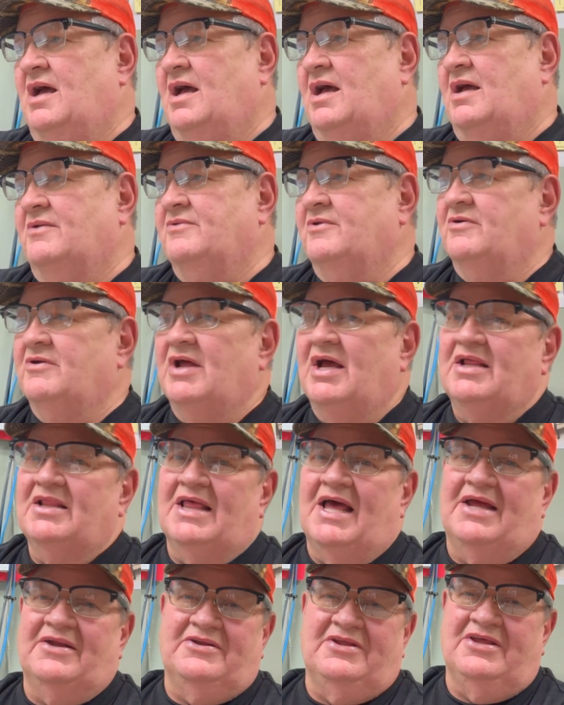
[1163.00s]
They're not
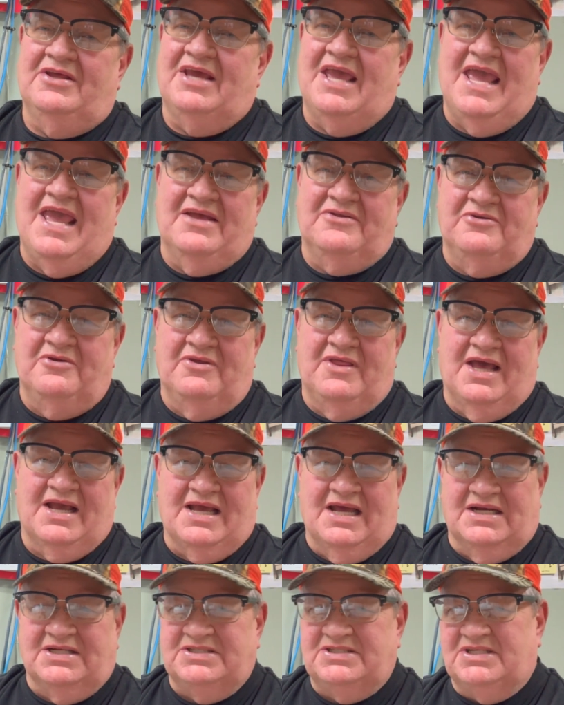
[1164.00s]
allowed, you can't do that
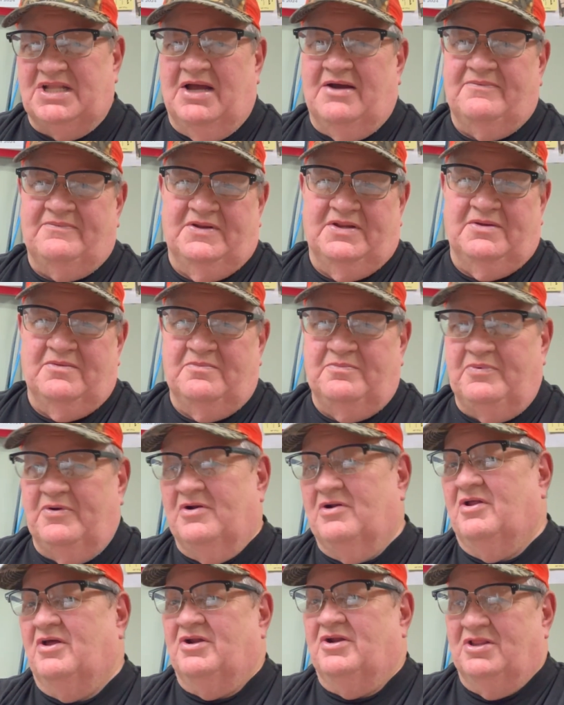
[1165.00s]
kind of stuff and then put
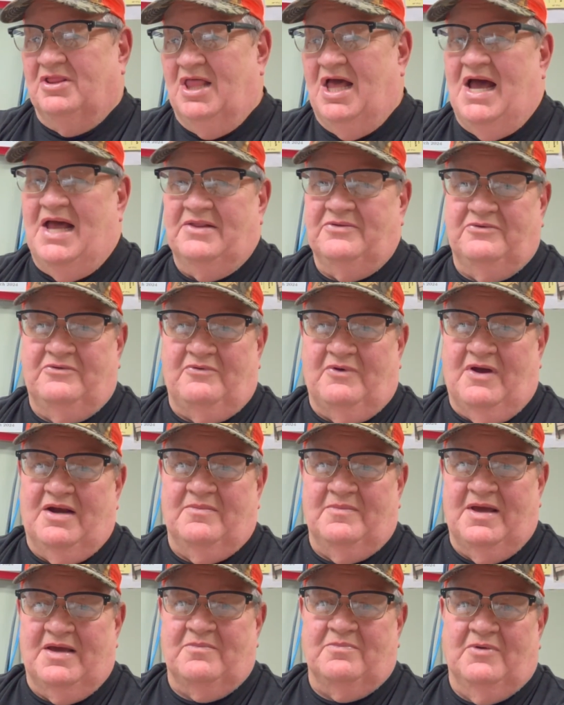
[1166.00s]
it on a lot and try to
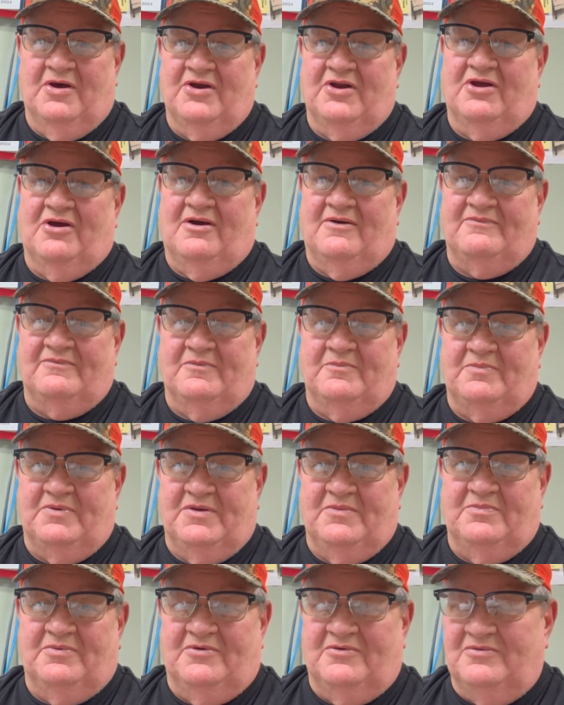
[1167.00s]
make money off of
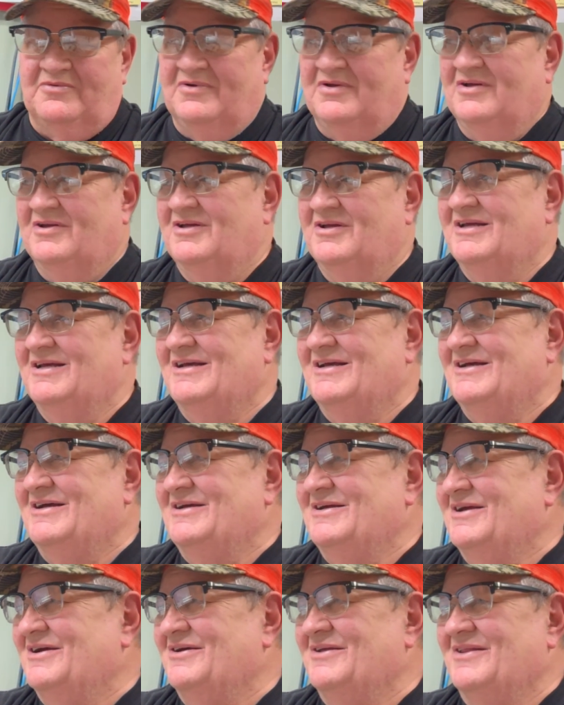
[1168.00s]
people.
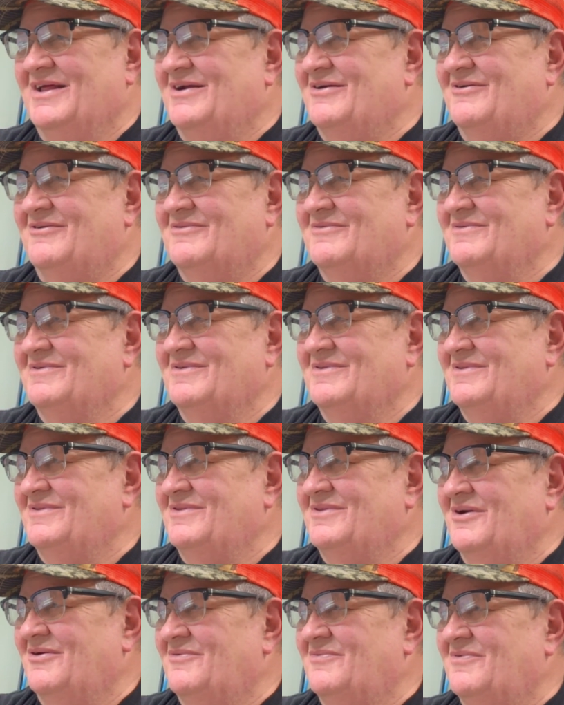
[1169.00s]
You know, they don't
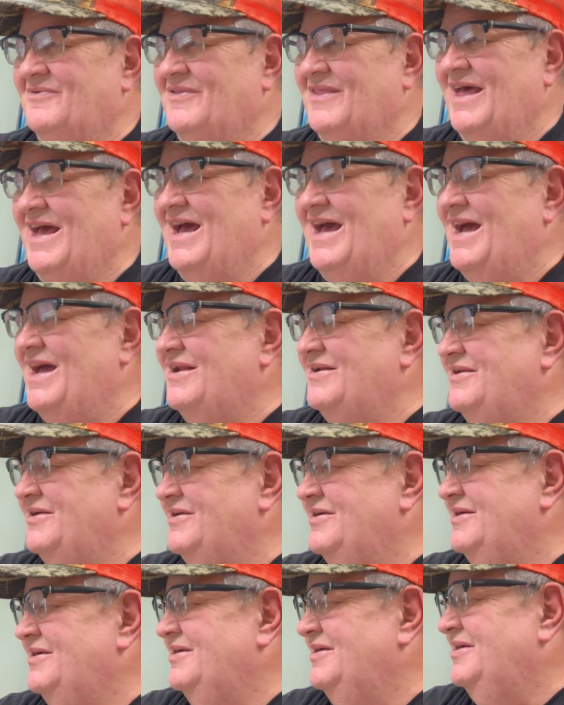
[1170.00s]
go for that.
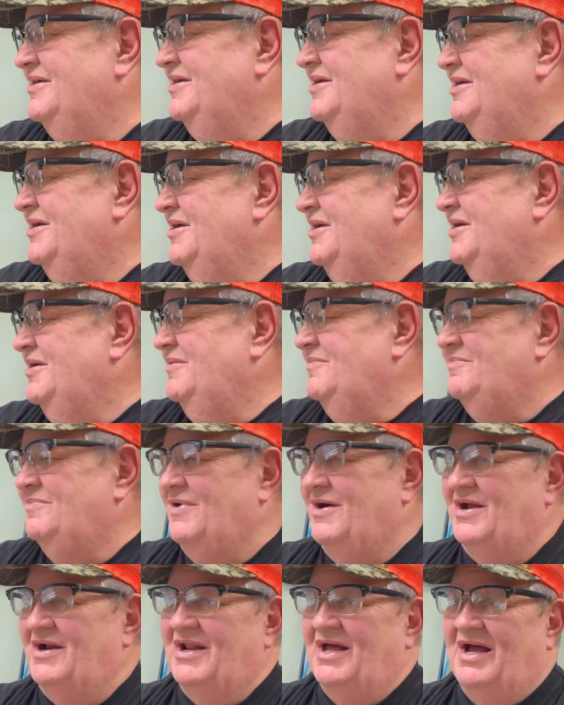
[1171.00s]

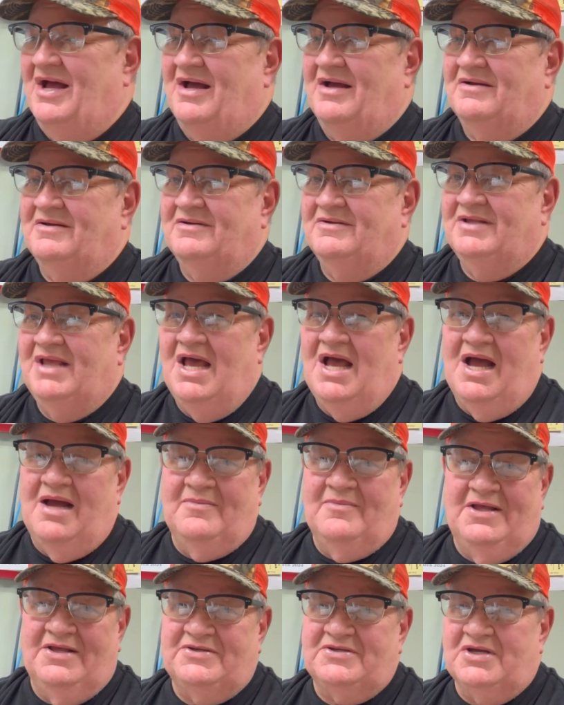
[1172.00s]
But yeah, I
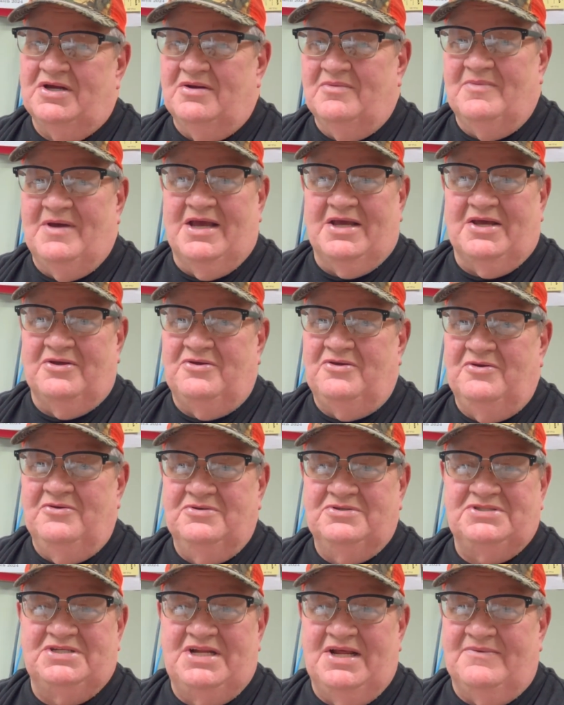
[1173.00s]
mean, it's gonna make a
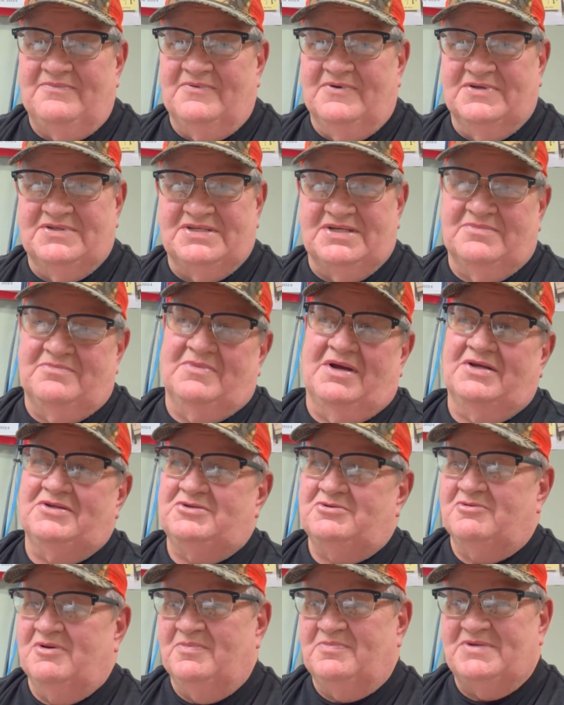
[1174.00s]
huge difference in my
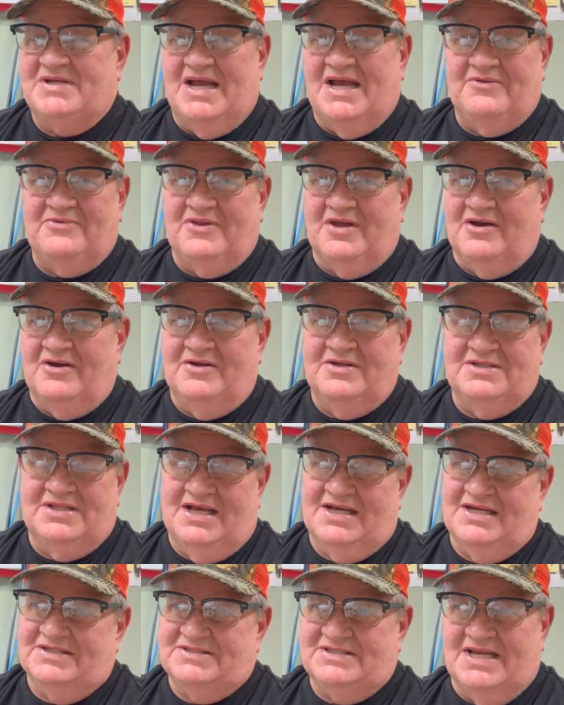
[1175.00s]
trips out there.
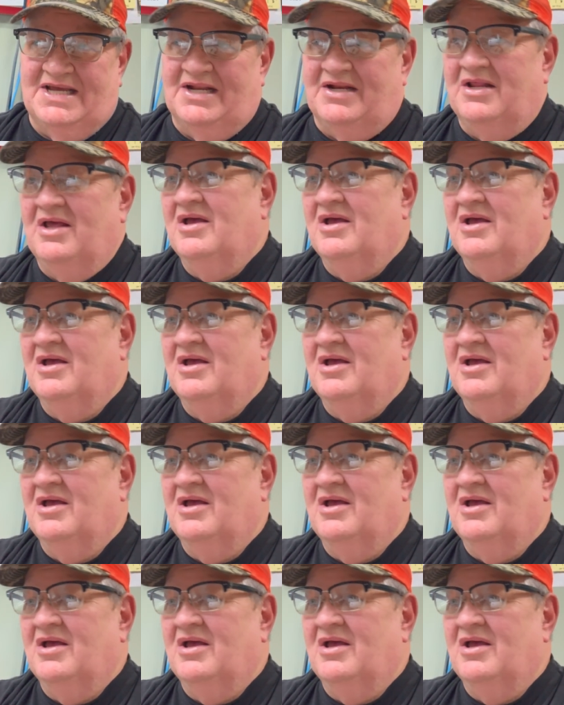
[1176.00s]
Like I said,